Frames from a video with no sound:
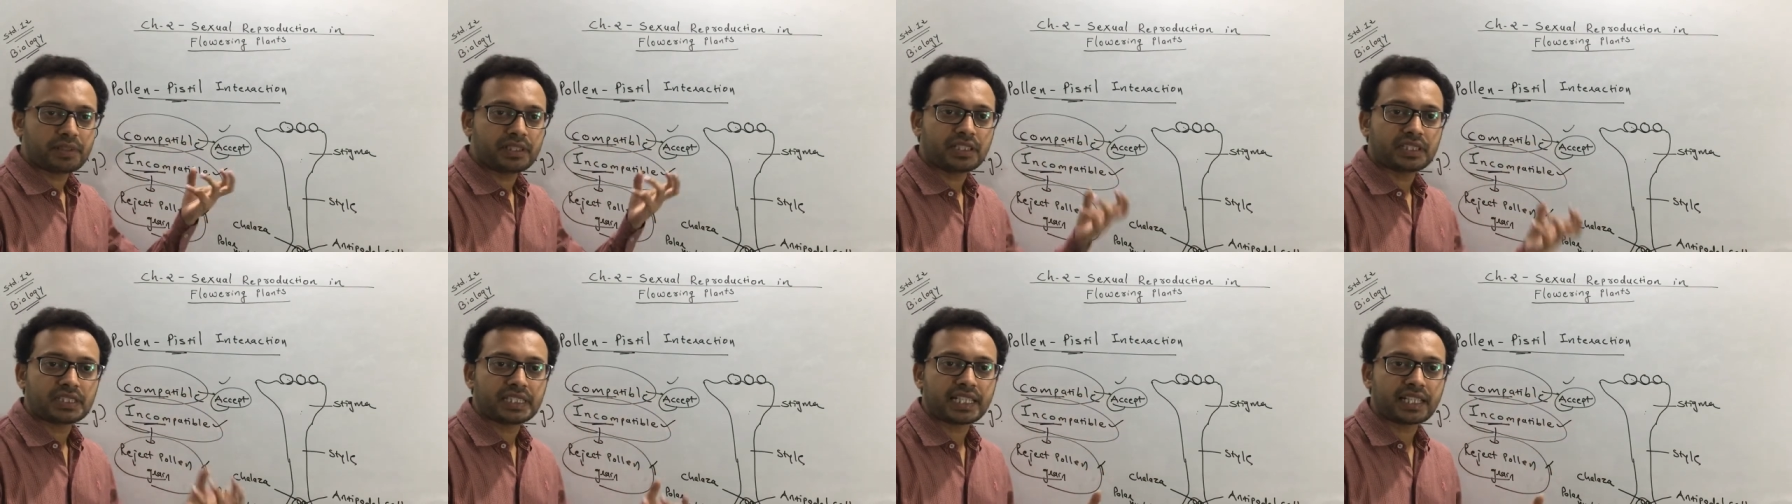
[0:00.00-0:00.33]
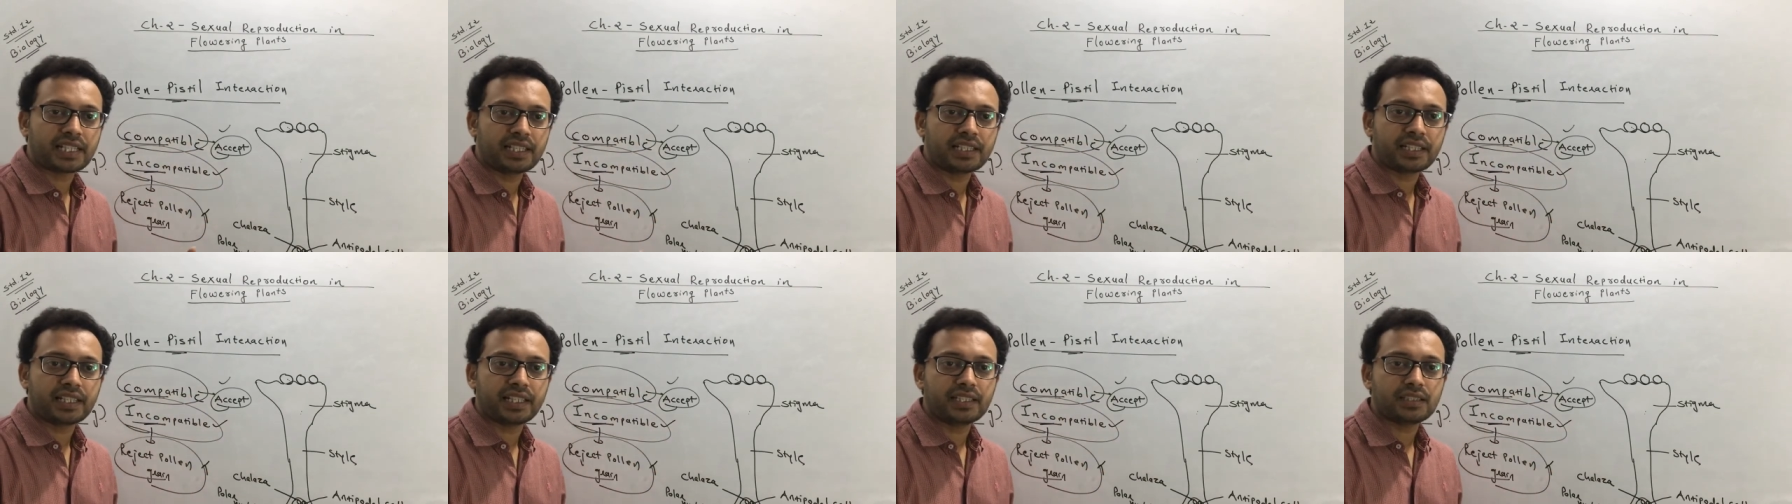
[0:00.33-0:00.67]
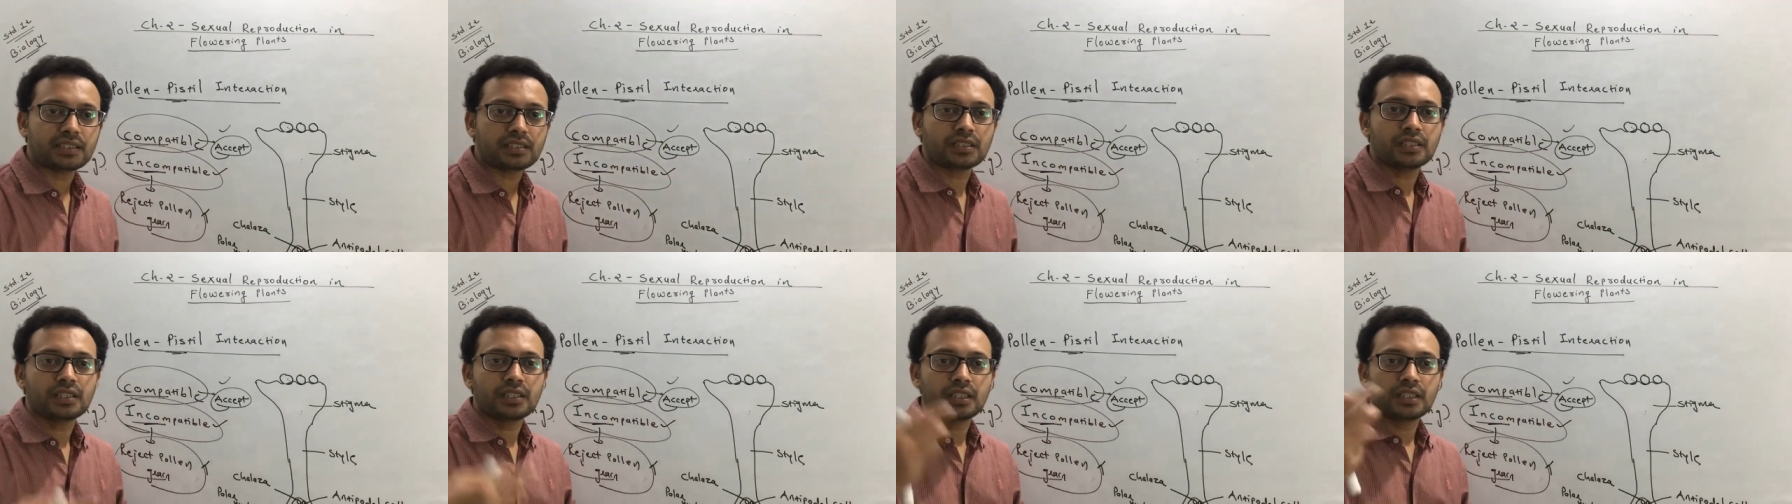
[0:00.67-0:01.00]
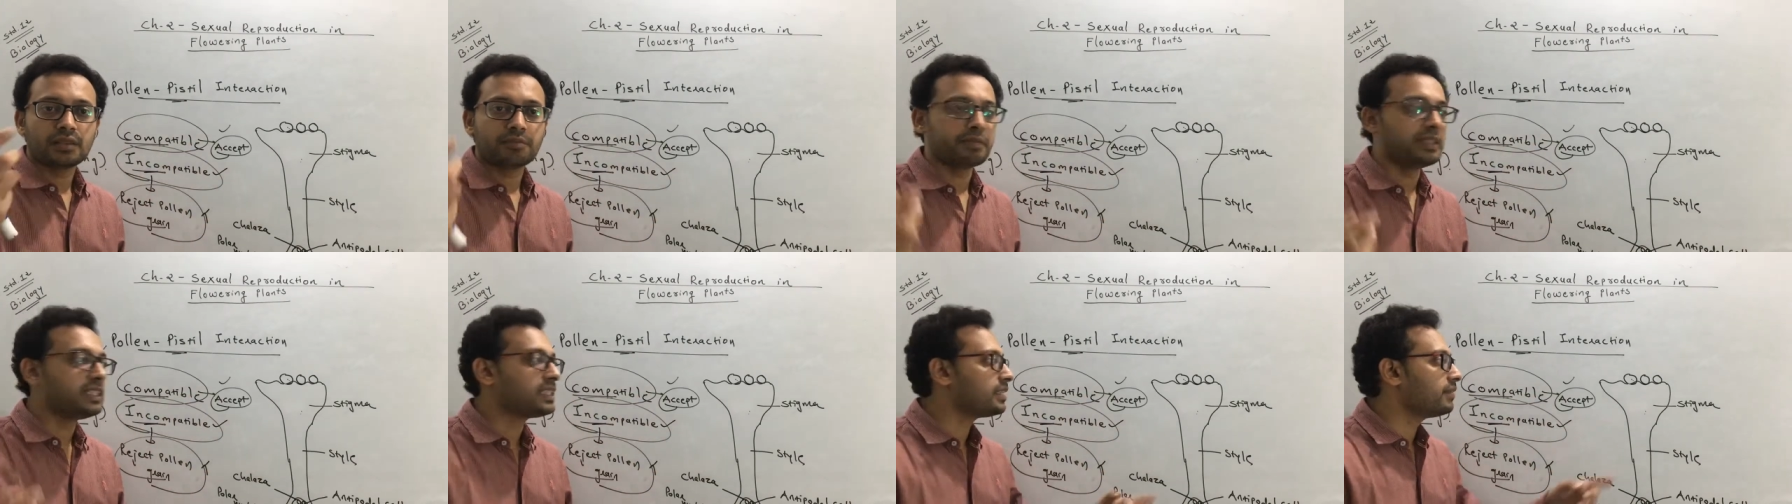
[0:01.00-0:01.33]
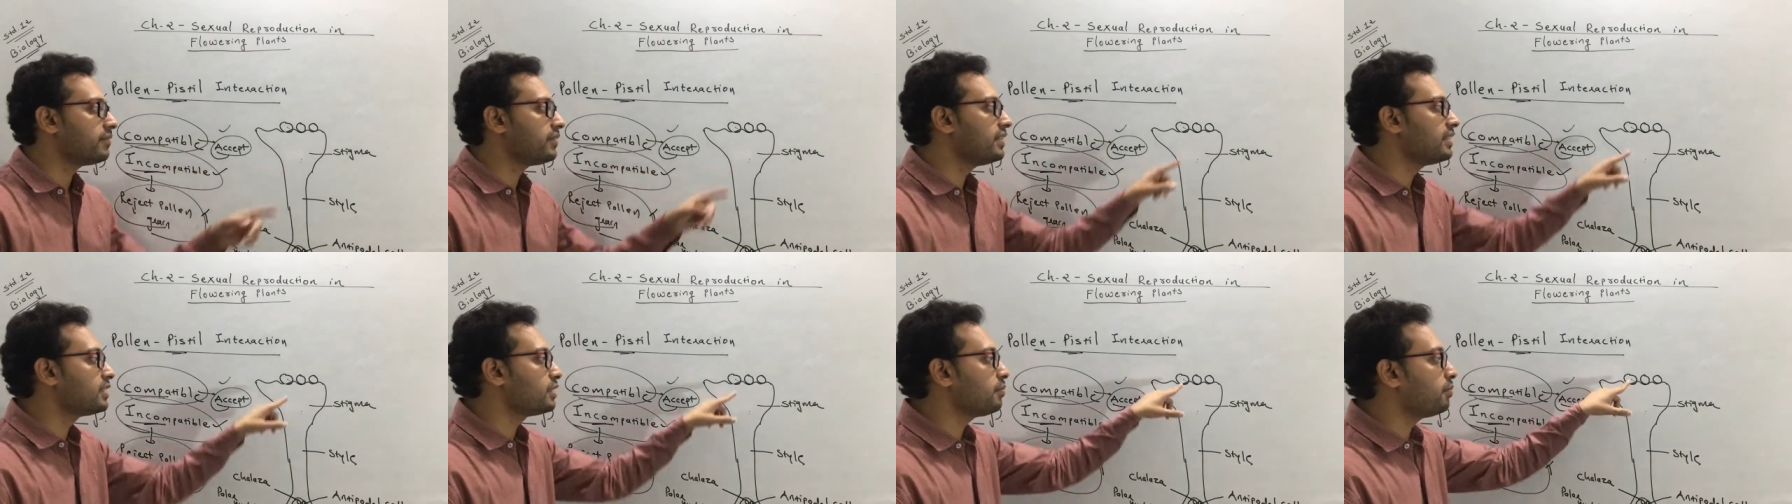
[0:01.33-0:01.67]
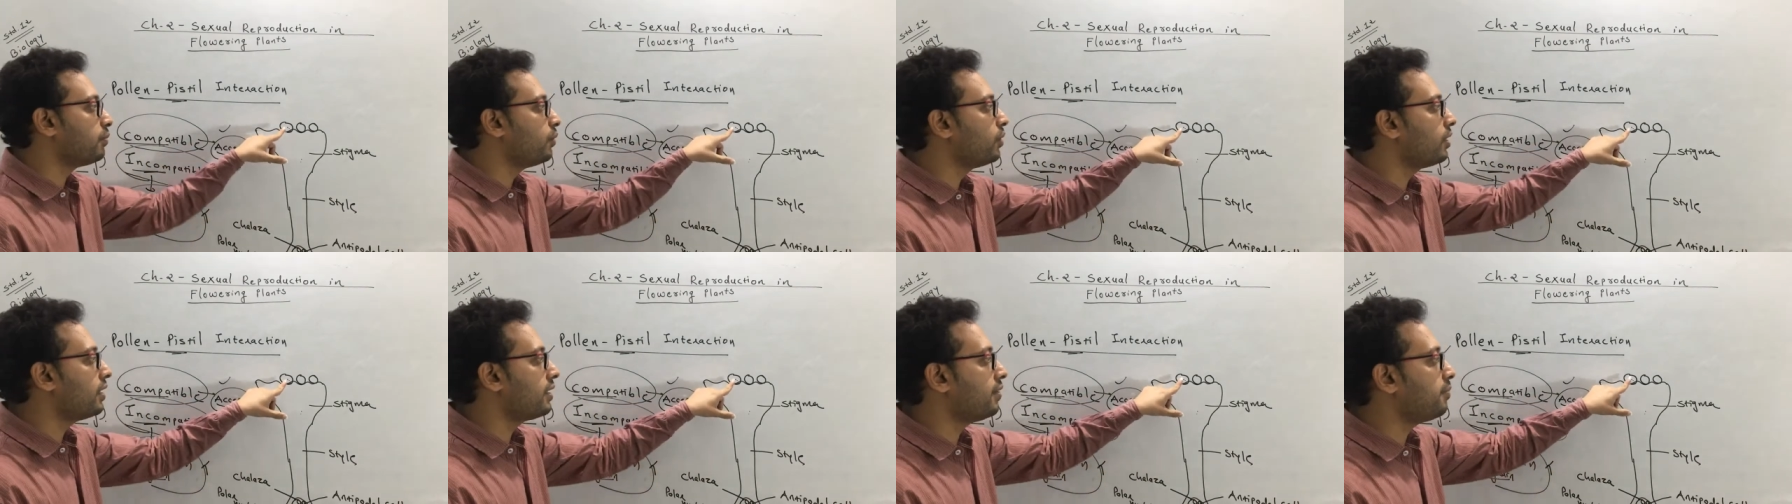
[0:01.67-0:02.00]
In the second case, means if it is a
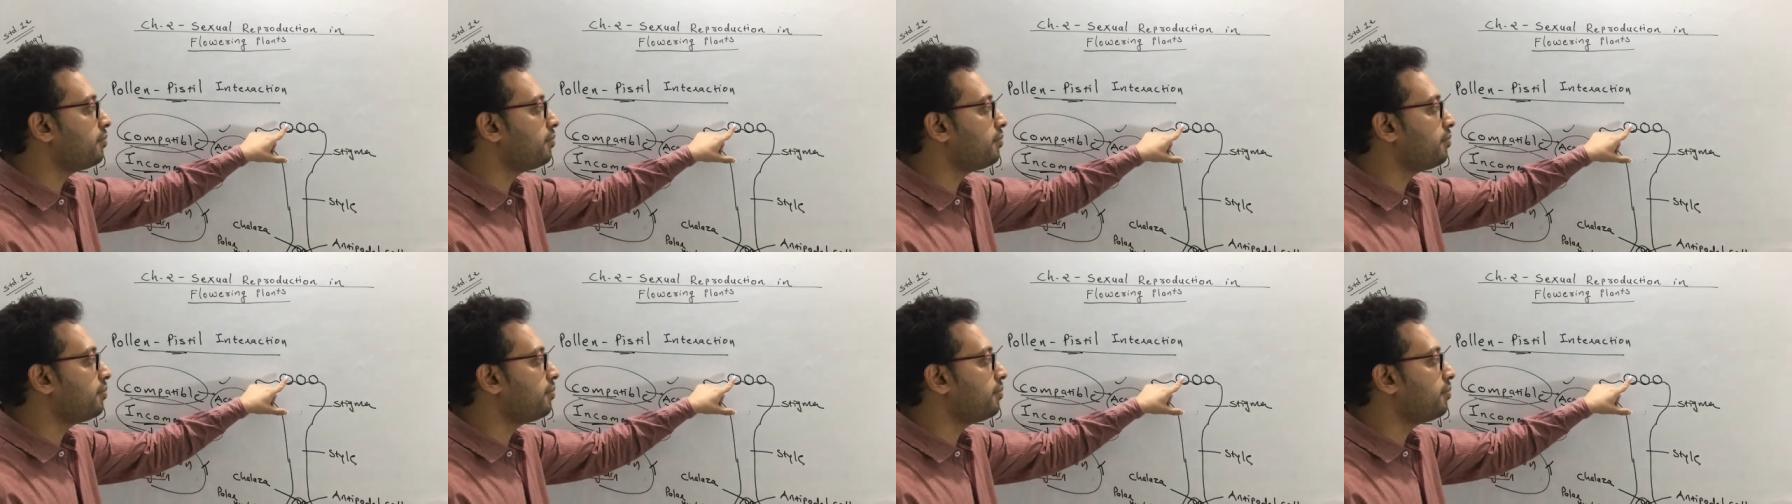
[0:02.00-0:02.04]
pollen